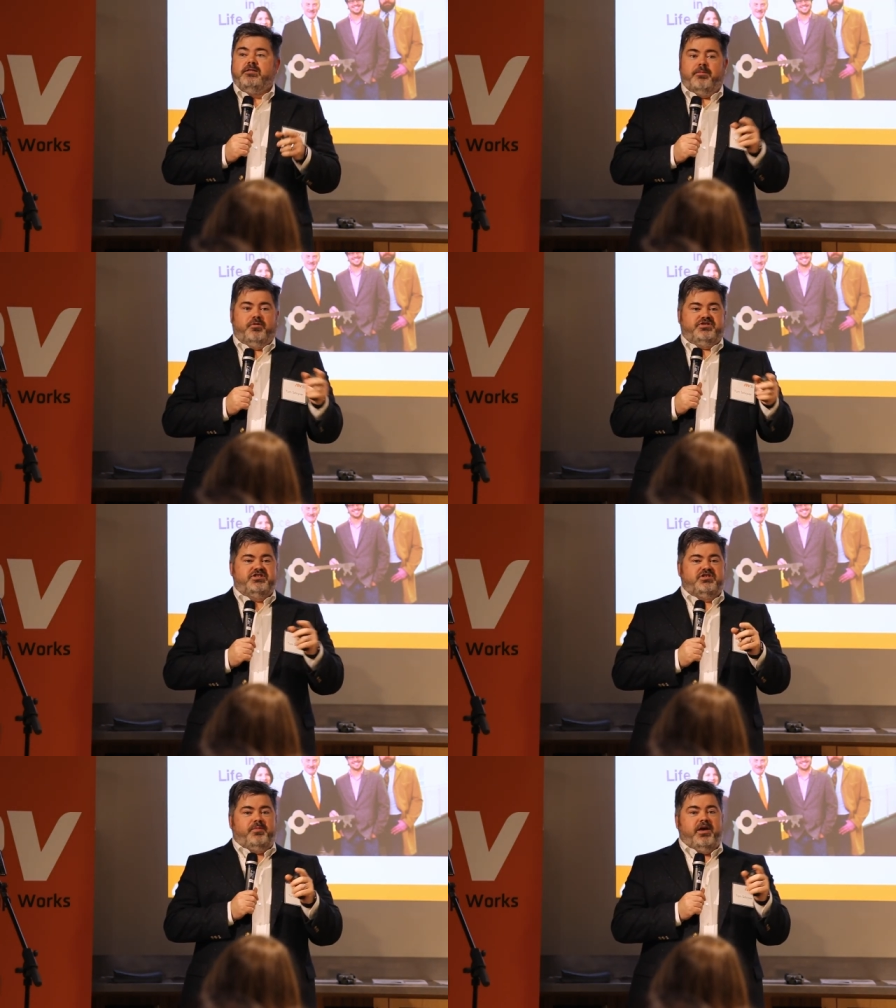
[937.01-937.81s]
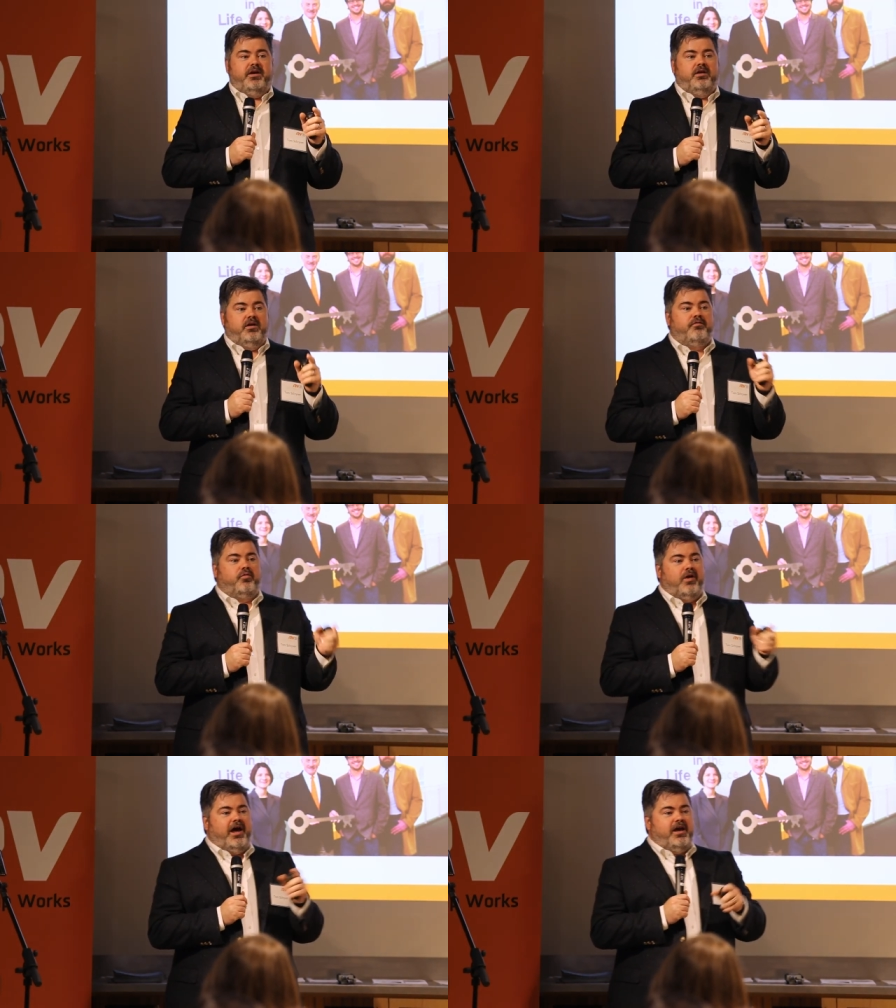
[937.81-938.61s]
that participated in a
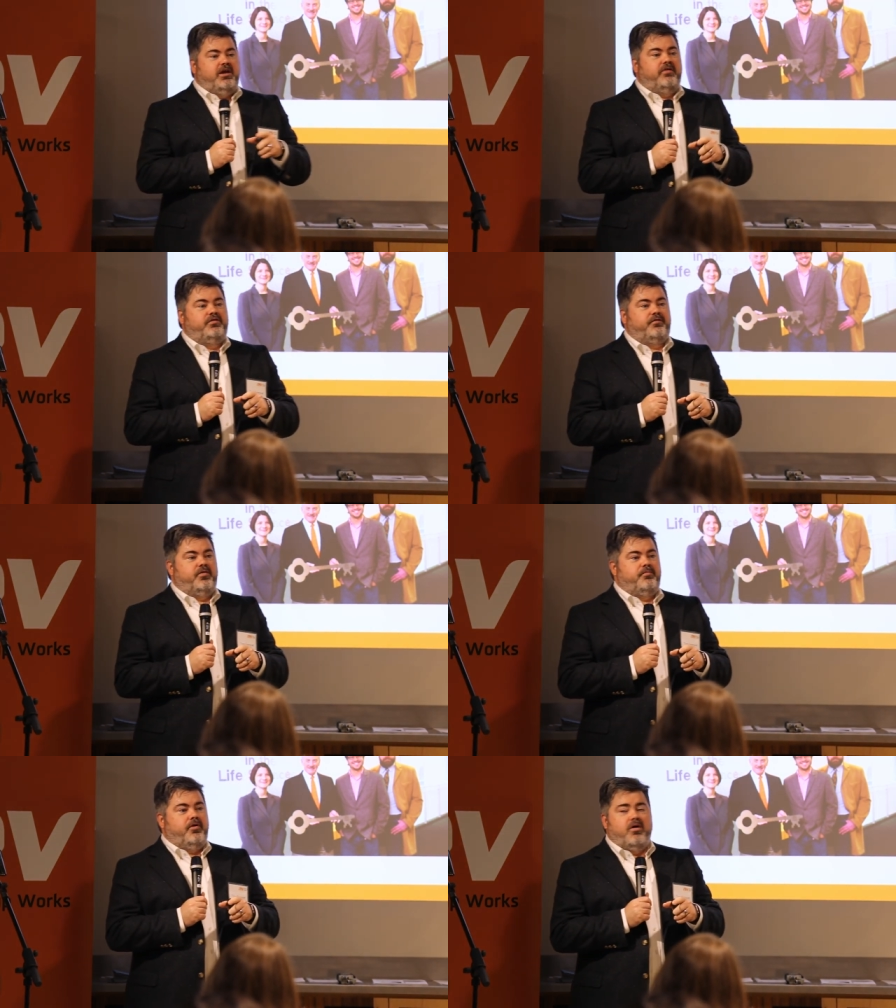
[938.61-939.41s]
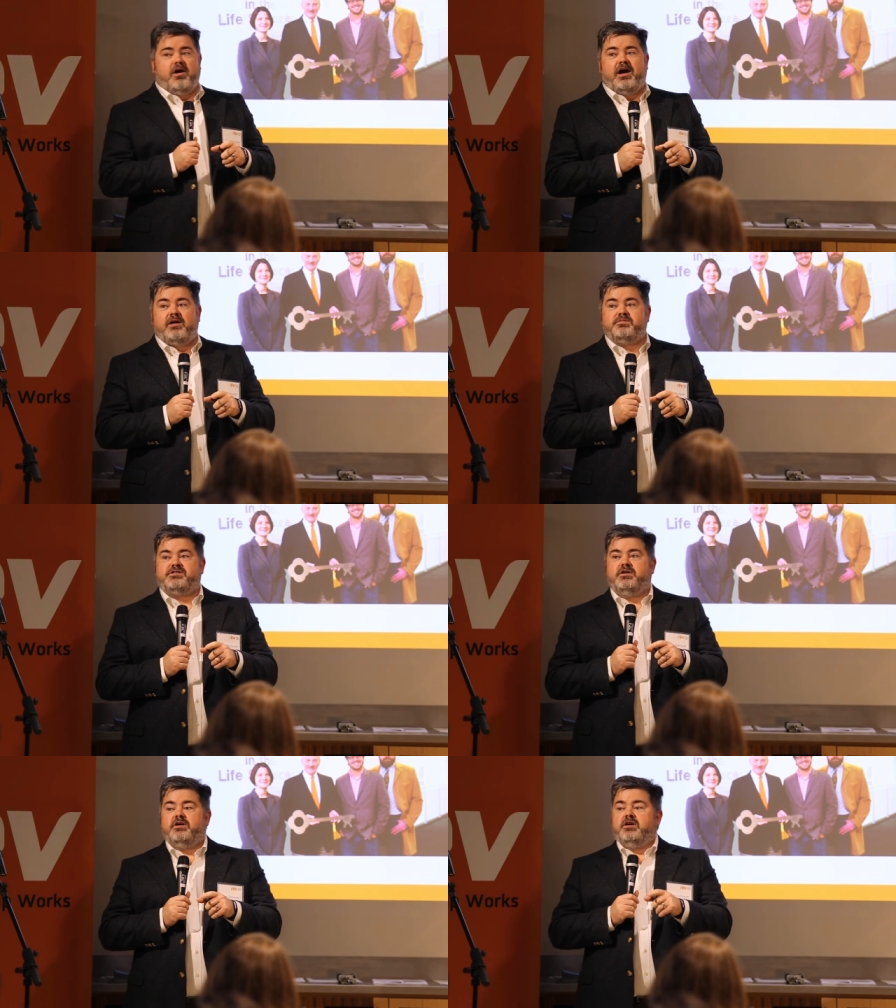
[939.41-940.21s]
variety of different programs.